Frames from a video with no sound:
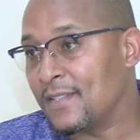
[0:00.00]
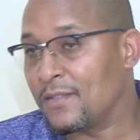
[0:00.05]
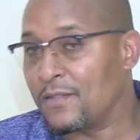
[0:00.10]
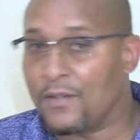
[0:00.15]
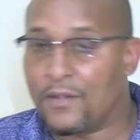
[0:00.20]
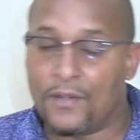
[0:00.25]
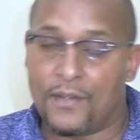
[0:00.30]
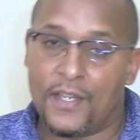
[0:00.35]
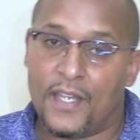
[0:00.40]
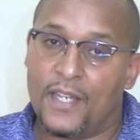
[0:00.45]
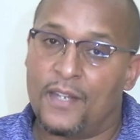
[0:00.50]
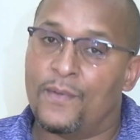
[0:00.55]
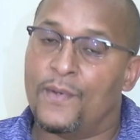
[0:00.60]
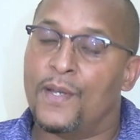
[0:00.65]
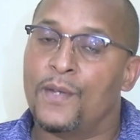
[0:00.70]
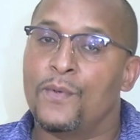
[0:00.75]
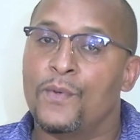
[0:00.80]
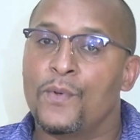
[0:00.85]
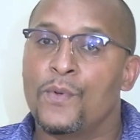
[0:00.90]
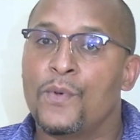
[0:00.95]
So
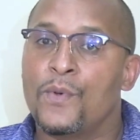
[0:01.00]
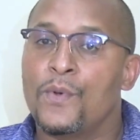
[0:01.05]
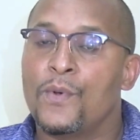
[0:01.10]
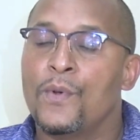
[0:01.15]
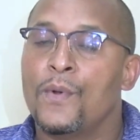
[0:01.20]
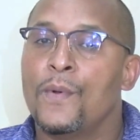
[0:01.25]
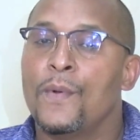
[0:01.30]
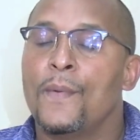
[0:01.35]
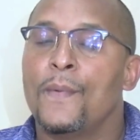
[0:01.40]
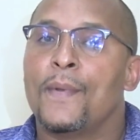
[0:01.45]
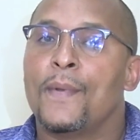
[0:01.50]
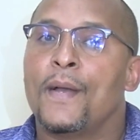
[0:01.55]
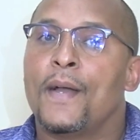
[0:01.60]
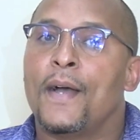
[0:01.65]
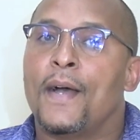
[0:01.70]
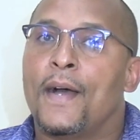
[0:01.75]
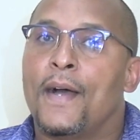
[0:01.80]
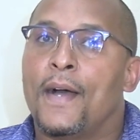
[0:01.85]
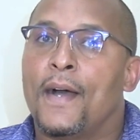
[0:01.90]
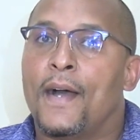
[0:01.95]
anyone who
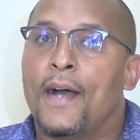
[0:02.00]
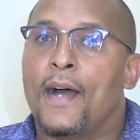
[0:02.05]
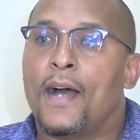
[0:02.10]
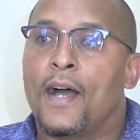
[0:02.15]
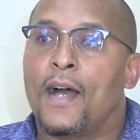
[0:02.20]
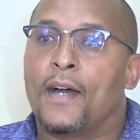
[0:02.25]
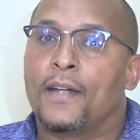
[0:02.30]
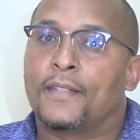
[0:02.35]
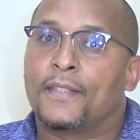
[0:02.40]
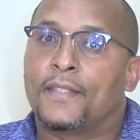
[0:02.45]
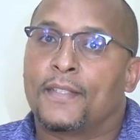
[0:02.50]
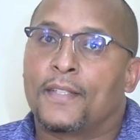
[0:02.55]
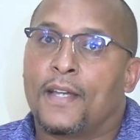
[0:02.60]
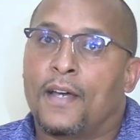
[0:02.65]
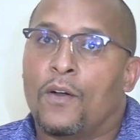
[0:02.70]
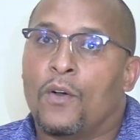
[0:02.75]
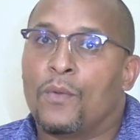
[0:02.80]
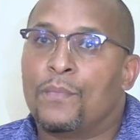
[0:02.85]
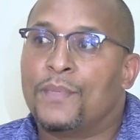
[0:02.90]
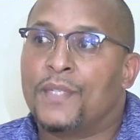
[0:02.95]
has
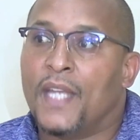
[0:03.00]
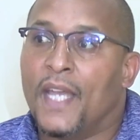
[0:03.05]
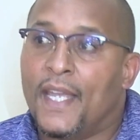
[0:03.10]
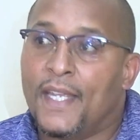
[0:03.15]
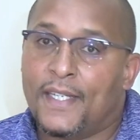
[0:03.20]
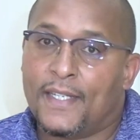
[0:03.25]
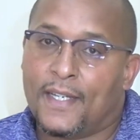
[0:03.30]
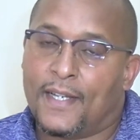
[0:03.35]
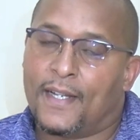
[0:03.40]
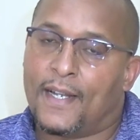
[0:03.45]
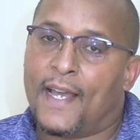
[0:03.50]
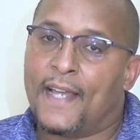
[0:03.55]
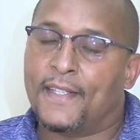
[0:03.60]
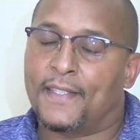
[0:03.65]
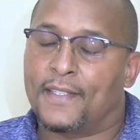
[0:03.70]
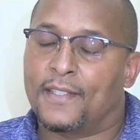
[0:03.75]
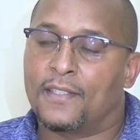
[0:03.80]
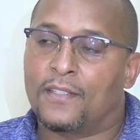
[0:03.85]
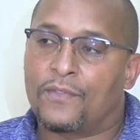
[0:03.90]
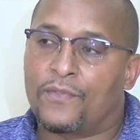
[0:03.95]
obtained a
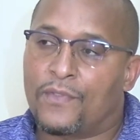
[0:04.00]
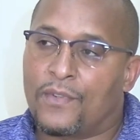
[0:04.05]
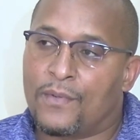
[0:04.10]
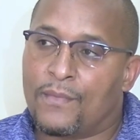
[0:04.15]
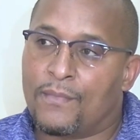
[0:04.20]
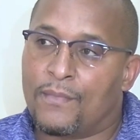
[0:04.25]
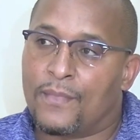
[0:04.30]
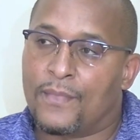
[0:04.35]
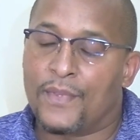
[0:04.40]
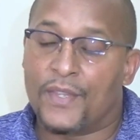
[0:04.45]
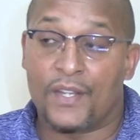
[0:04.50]
license from